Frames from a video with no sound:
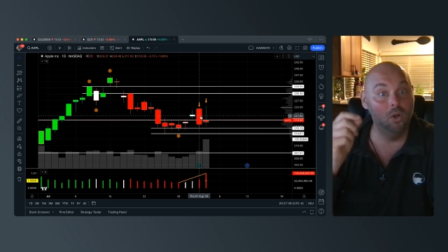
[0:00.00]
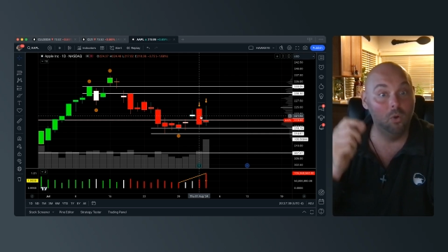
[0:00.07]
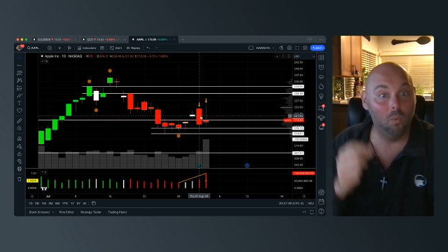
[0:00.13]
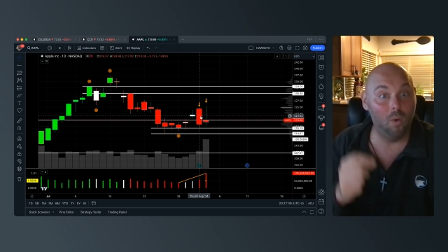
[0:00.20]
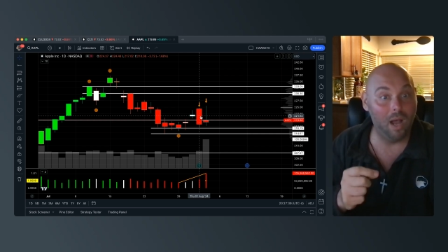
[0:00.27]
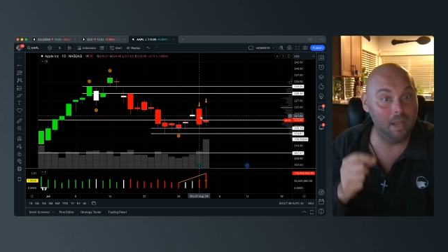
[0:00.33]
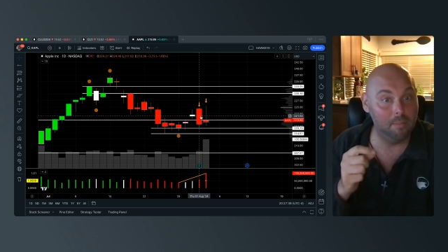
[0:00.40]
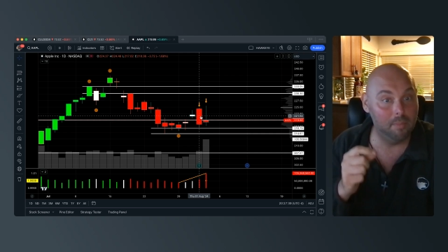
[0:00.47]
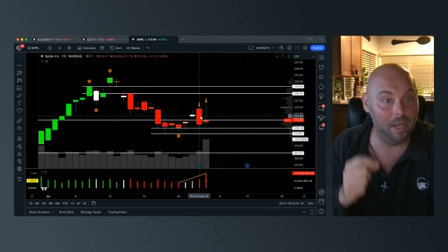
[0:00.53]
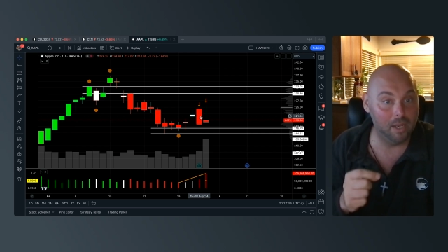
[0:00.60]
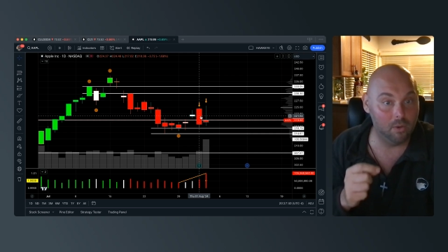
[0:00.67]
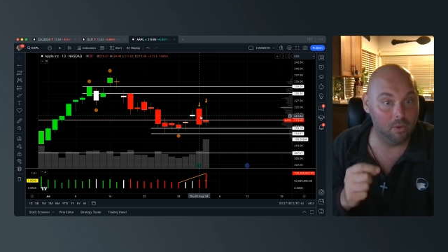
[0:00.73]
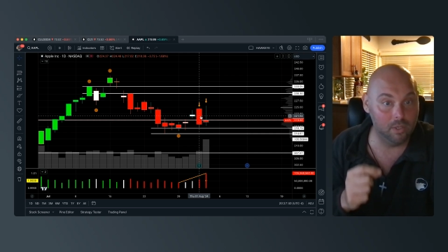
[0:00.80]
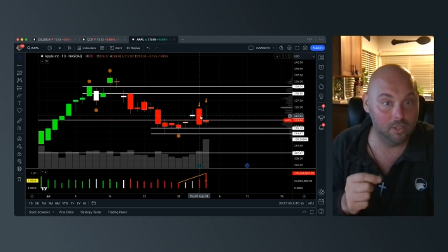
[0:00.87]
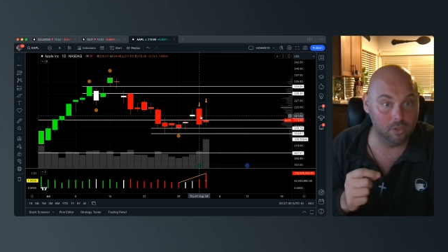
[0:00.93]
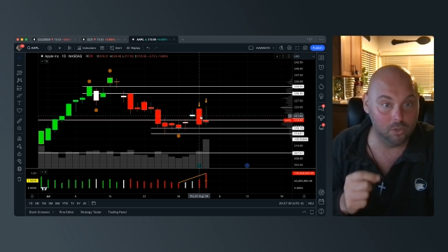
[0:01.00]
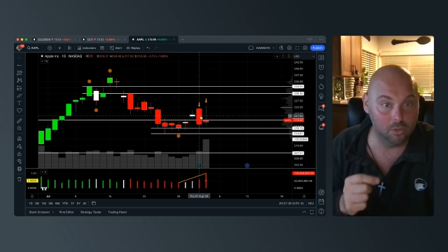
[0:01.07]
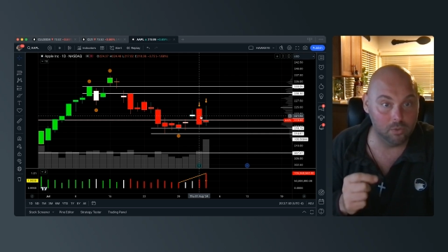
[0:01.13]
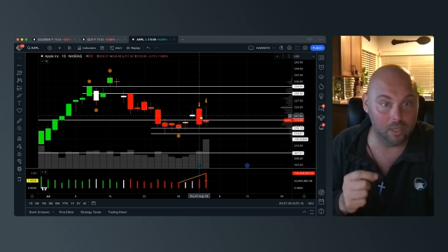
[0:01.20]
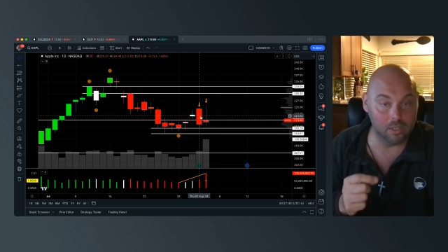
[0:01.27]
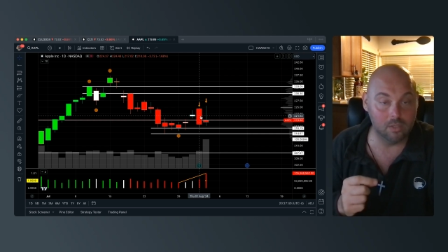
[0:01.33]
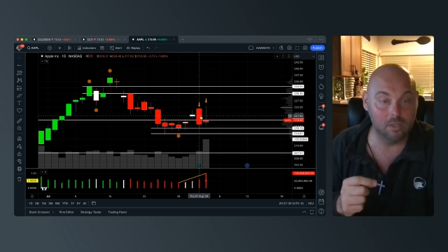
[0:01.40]
Why am I going to do
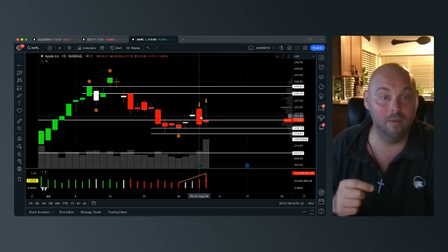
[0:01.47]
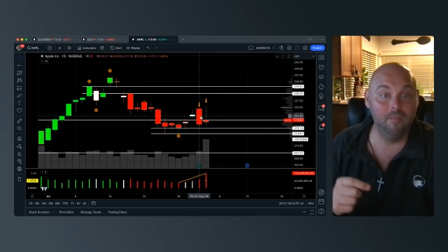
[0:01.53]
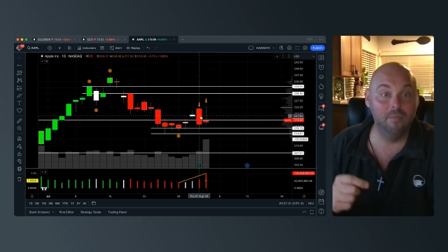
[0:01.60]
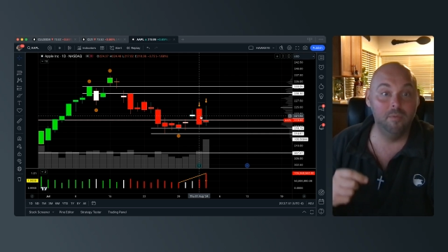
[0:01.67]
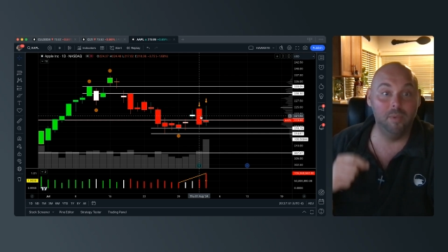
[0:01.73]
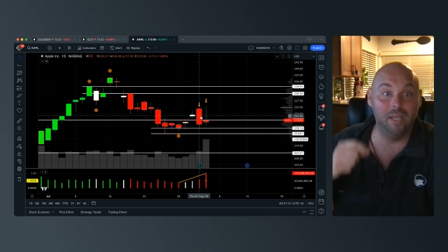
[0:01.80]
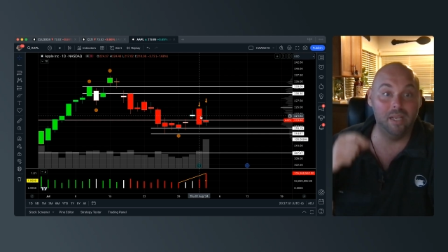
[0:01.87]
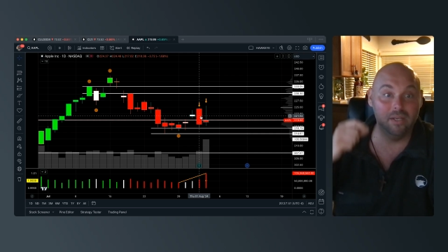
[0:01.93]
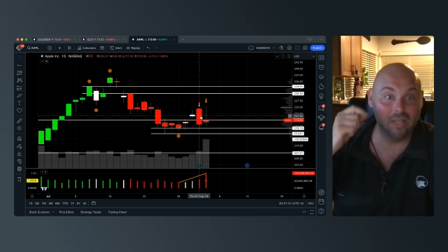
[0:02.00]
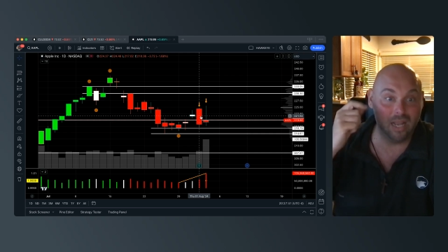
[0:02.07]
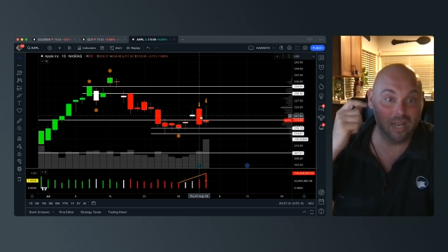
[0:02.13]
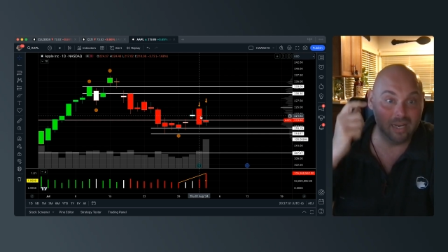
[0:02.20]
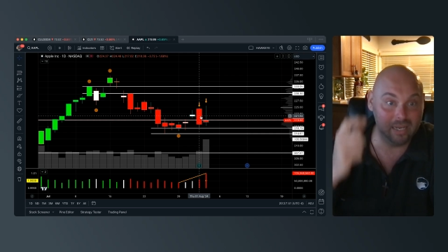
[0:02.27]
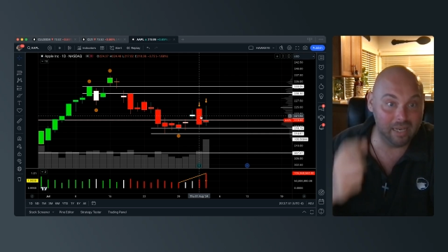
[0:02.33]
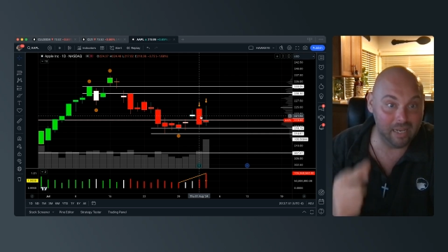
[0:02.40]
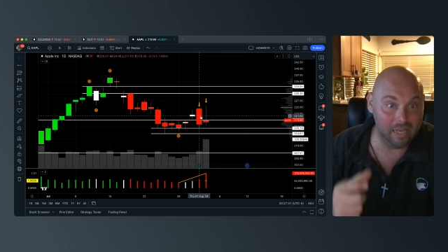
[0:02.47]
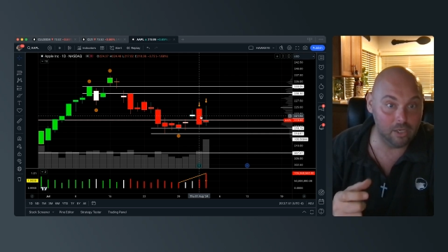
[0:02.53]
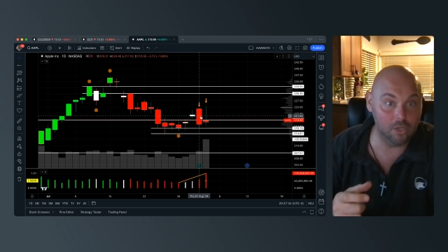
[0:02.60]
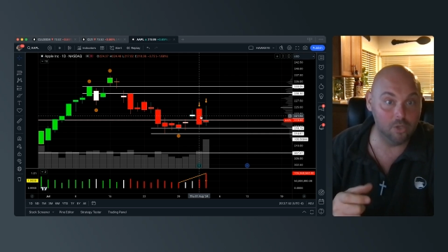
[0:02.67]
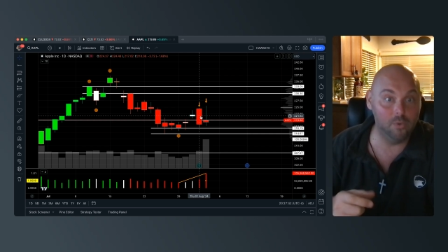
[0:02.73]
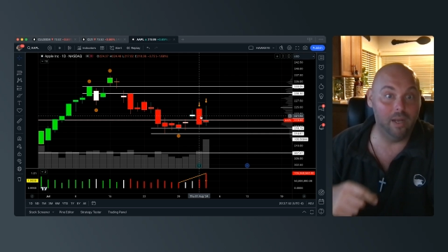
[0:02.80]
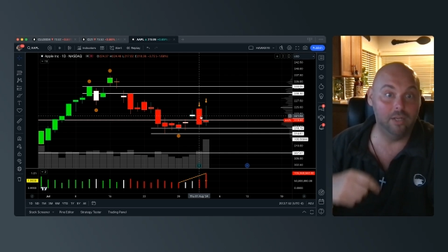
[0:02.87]
this? Because I need
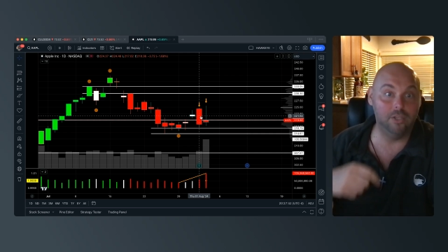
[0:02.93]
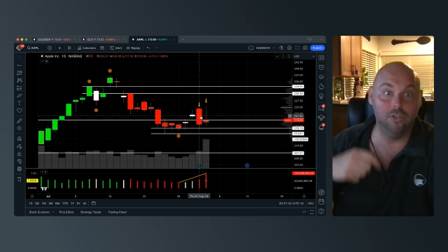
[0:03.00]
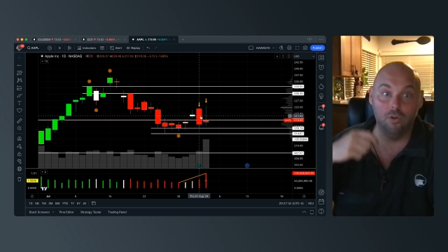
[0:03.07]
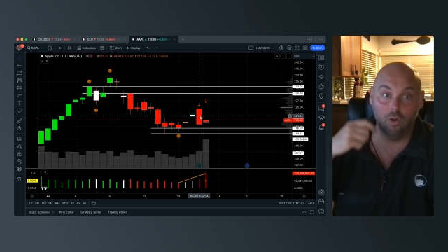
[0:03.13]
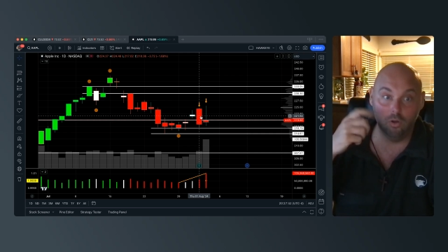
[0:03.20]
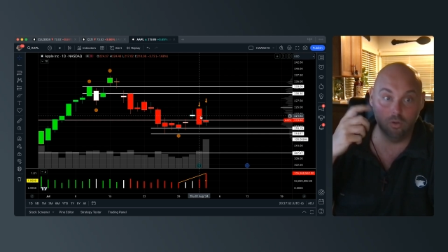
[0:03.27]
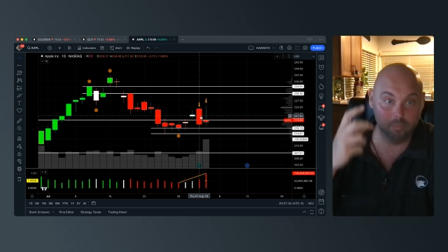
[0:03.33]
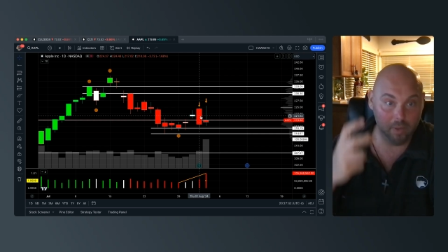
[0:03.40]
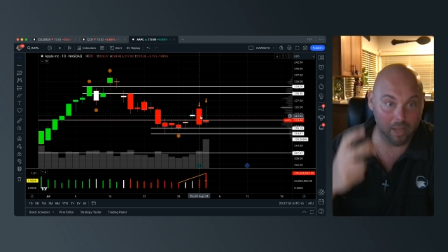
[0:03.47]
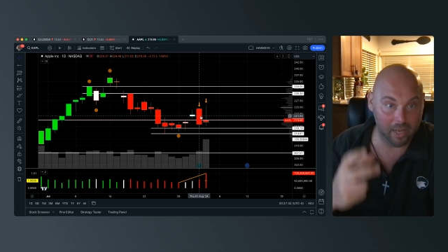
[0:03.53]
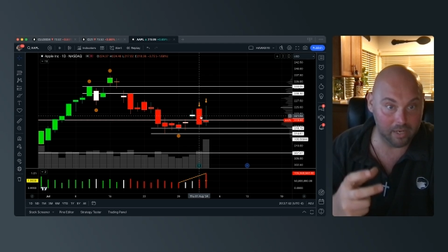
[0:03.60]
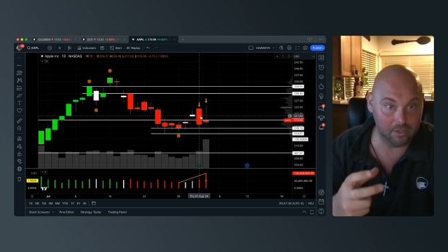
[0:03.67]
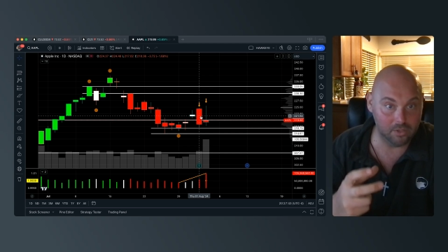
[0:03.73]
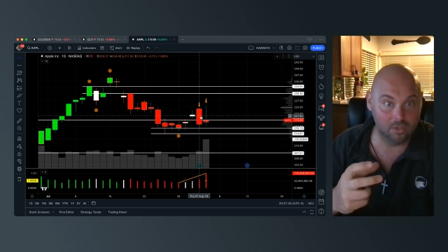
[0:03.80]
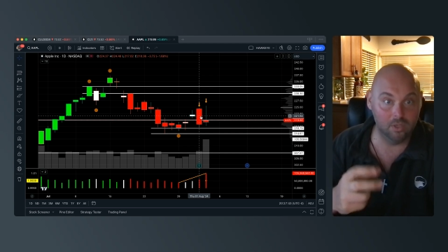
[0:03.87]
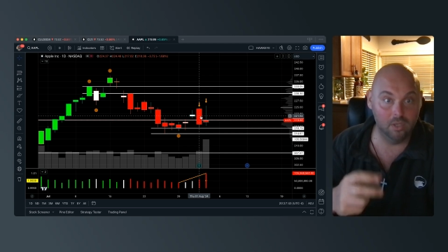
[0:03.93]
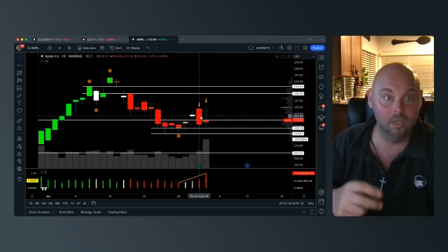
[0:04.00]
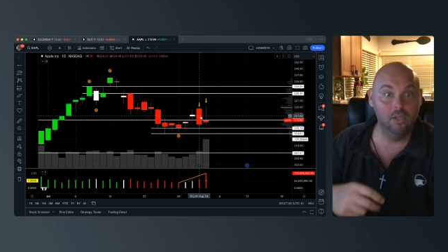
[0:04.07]
you at your own pace